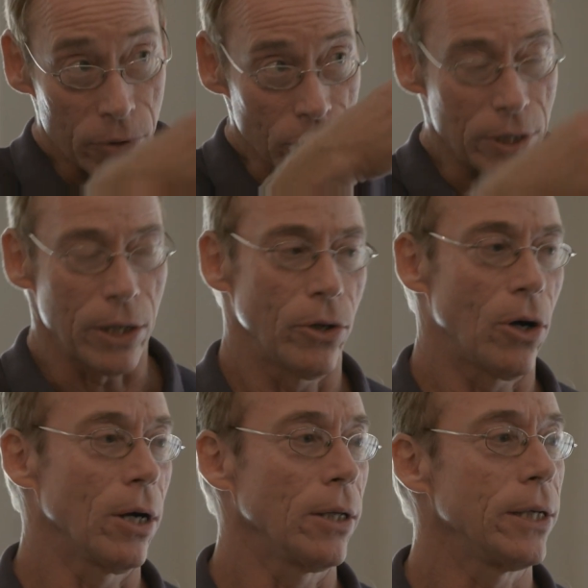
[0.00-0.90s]
just here in
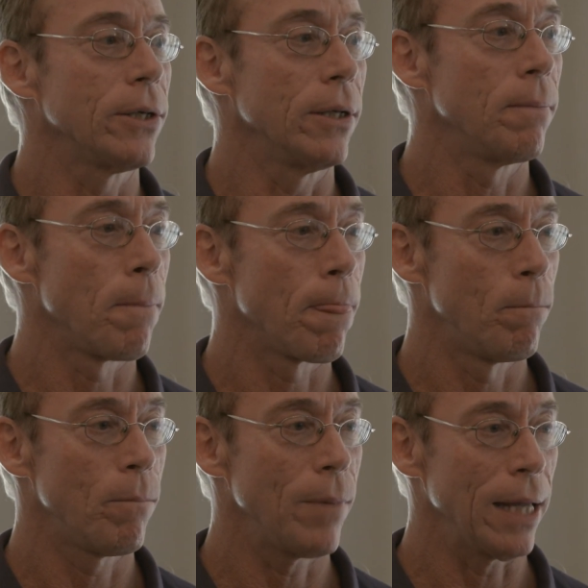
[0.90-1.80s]
Arlington
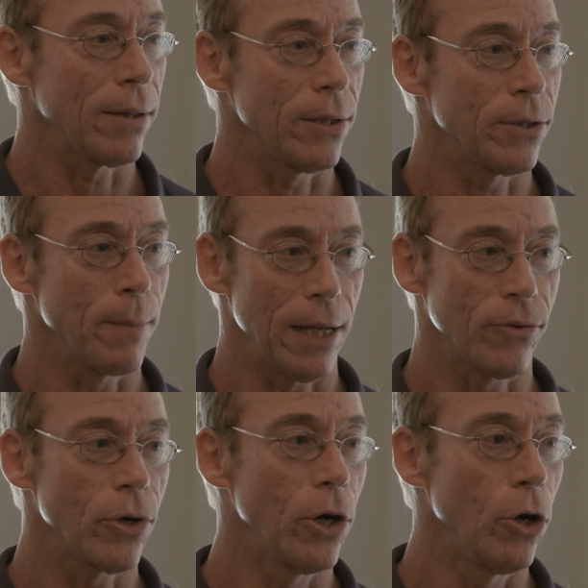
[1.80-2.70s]
at this
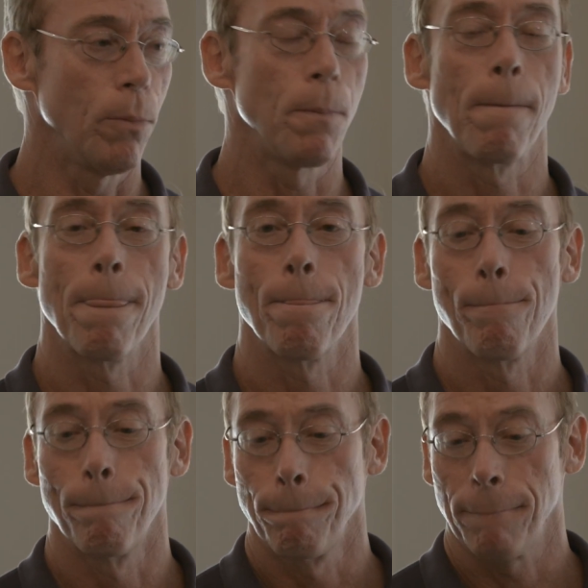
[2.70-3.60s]
man's home,
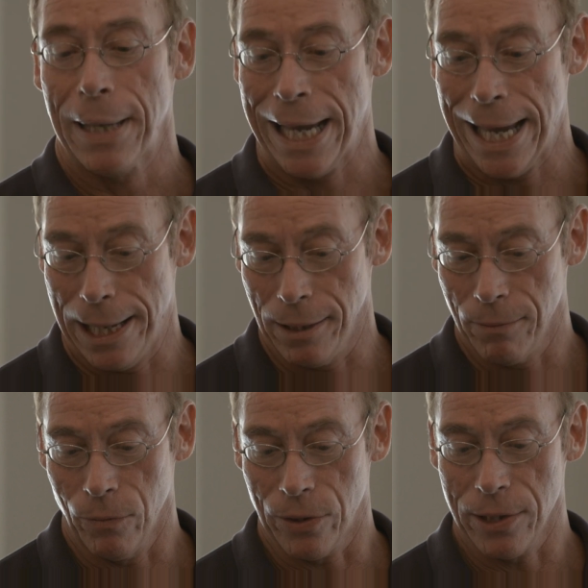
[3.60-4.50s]

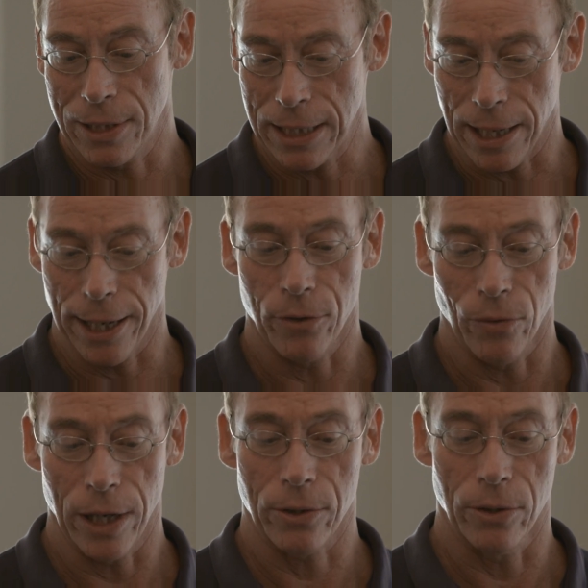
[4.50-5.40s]
and with his C I
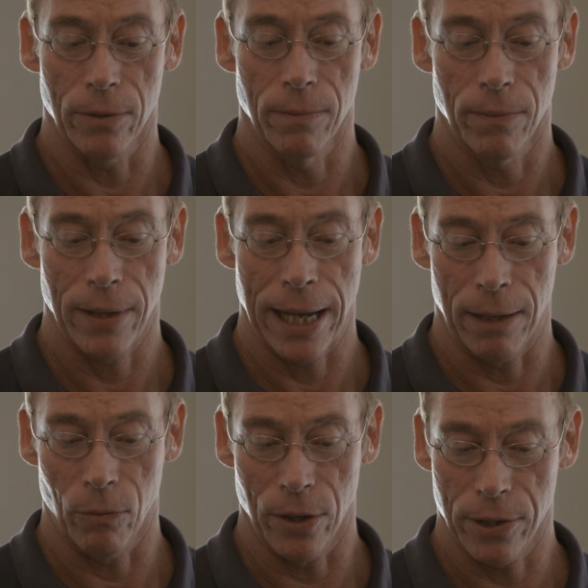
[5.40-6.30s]
director
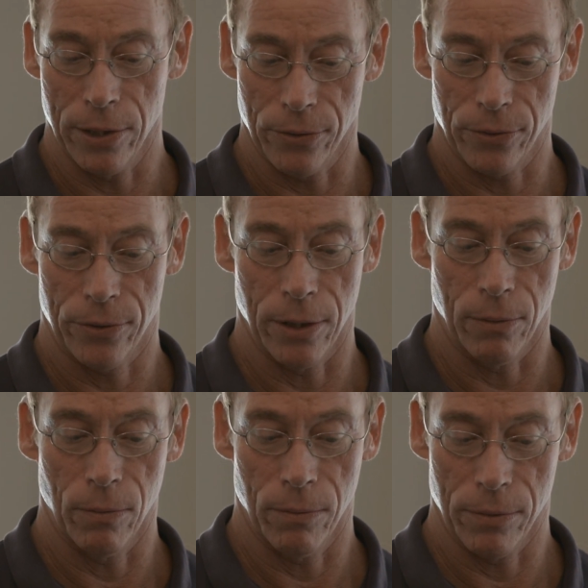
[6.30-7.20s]
and with his,
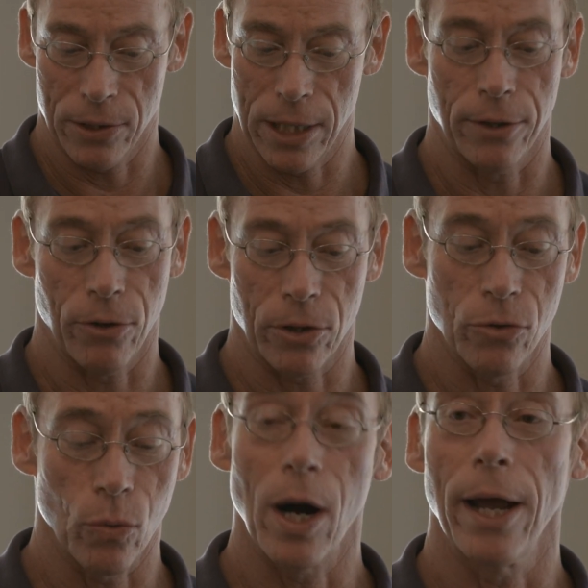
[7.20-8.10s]
uh, the C I
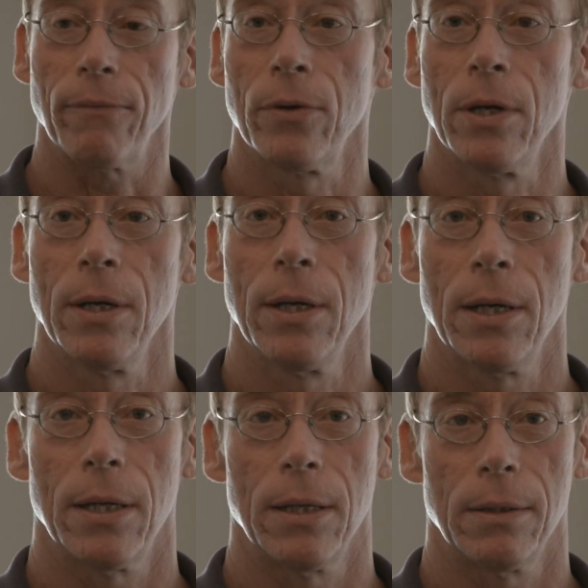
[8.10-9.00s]
director's wife,
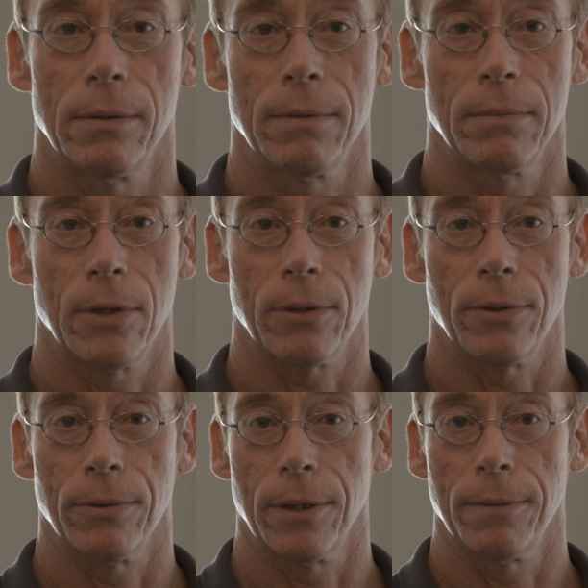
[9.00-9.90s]
Uh,
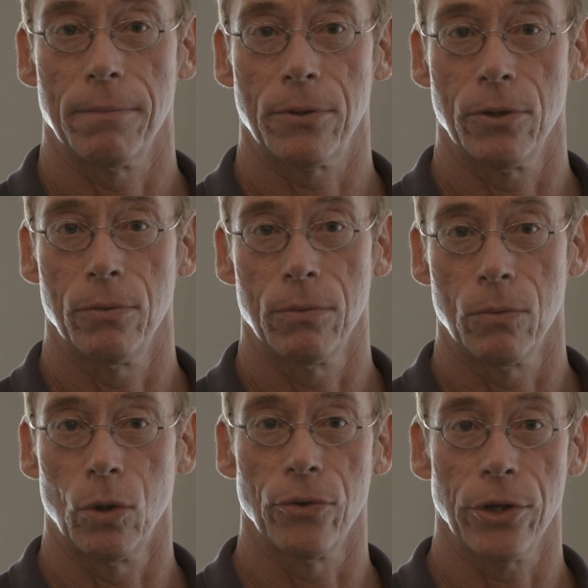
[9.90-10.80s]
Doctor Sue
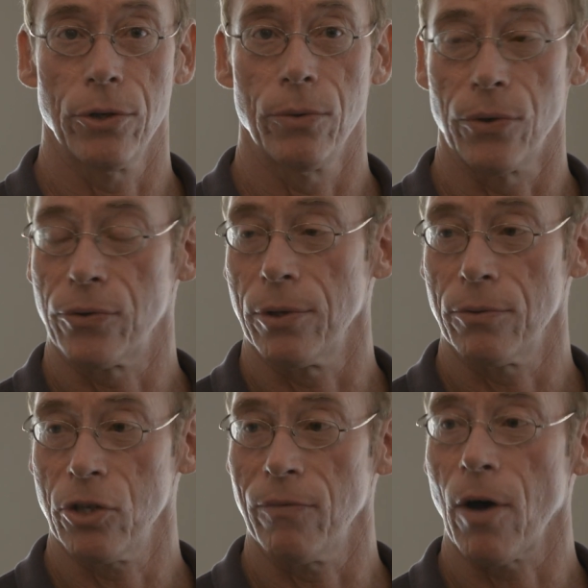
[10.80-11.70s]
Woolsey, who was
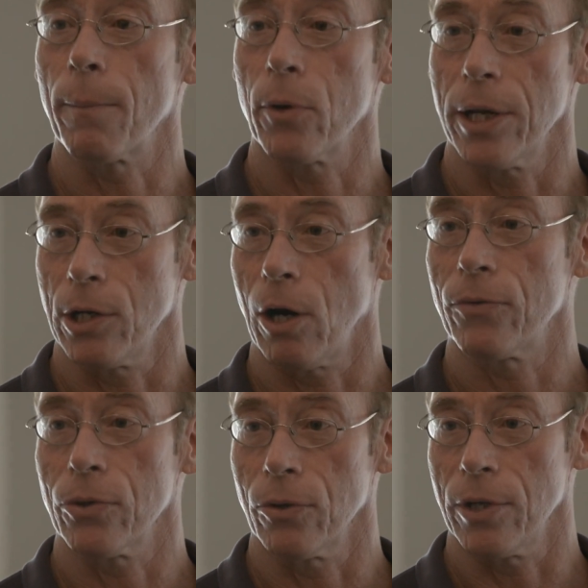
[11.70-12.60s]
the Chief Operating
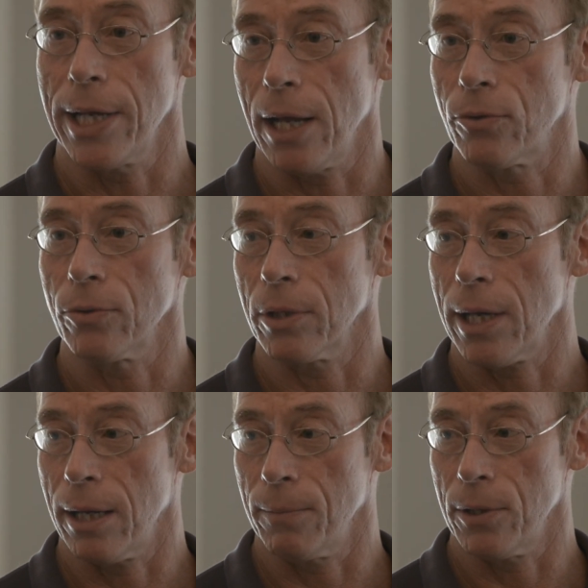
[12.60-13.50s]
Officer of the National
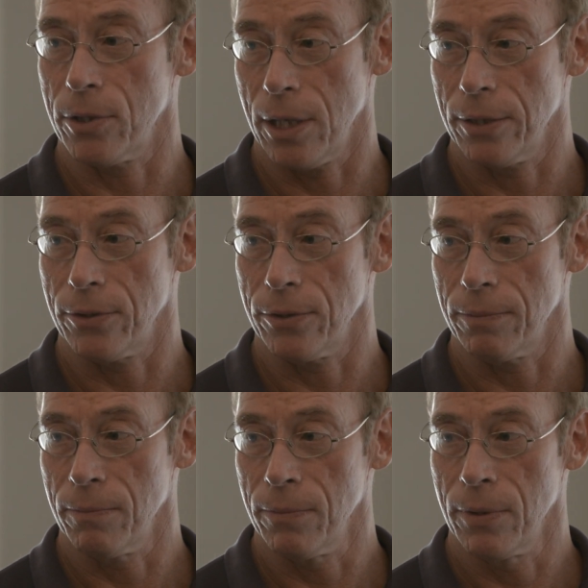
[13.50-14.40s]
Academy of
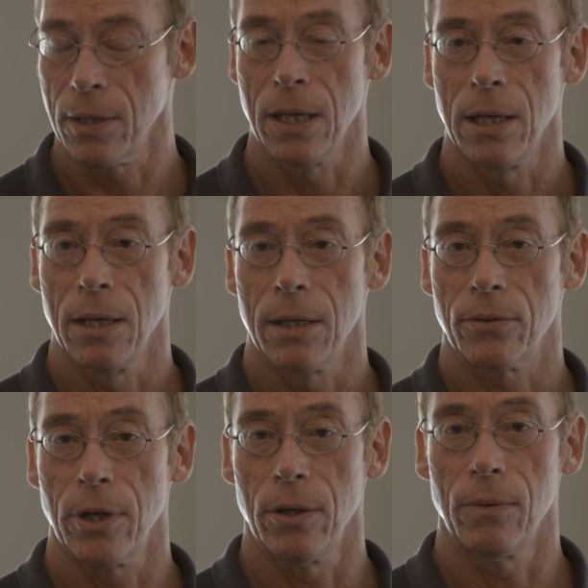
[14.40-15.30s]
Sciences.
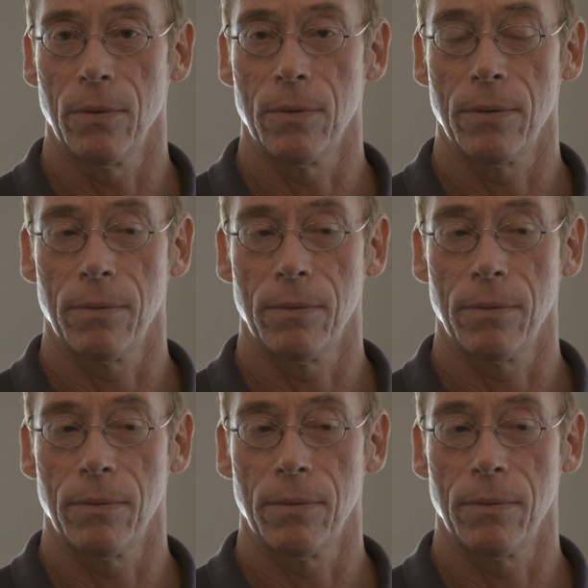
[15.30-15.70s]
So,